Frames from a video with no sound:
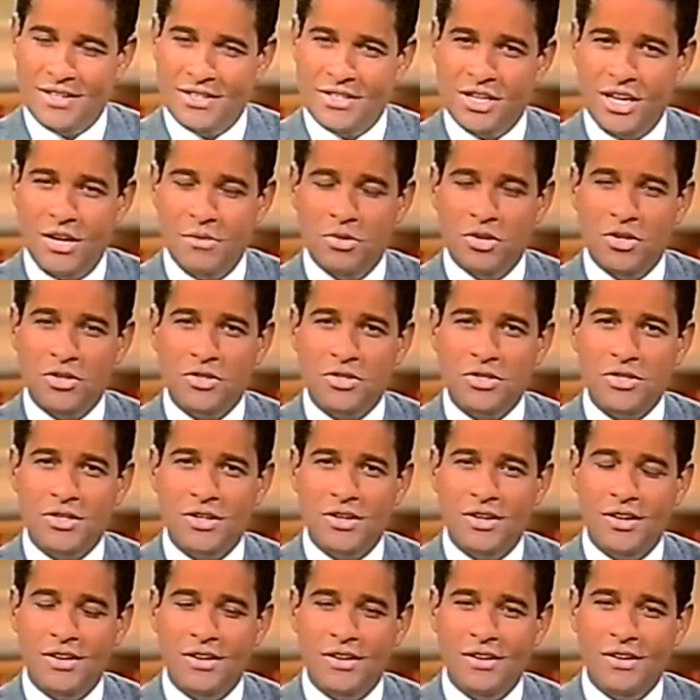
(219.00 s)
Tom, as
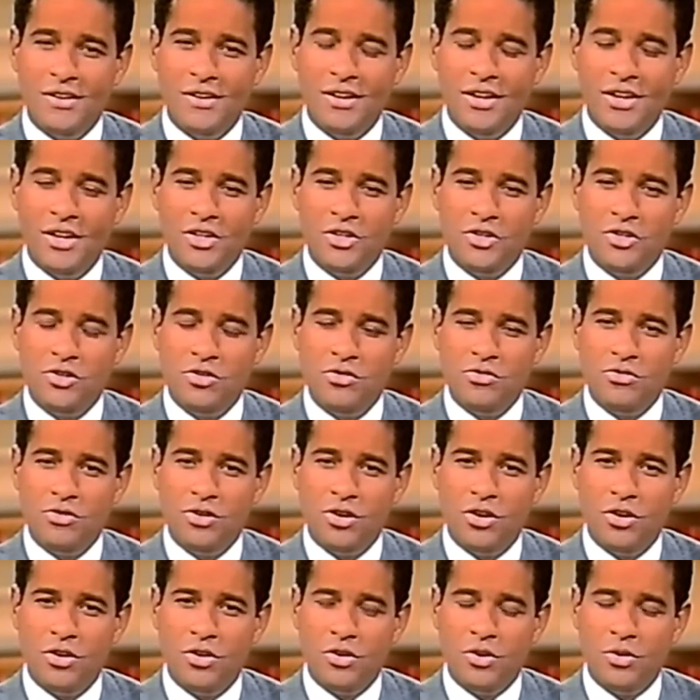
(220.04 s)
you
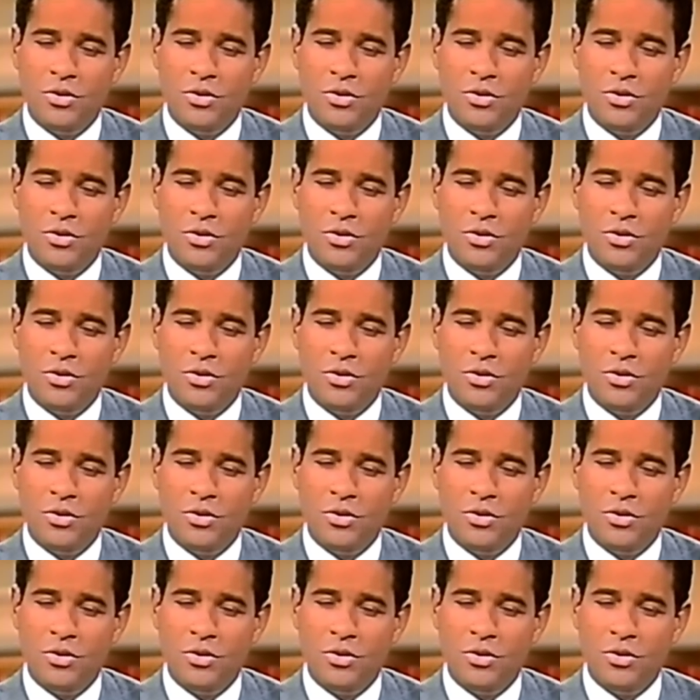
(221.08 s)
know,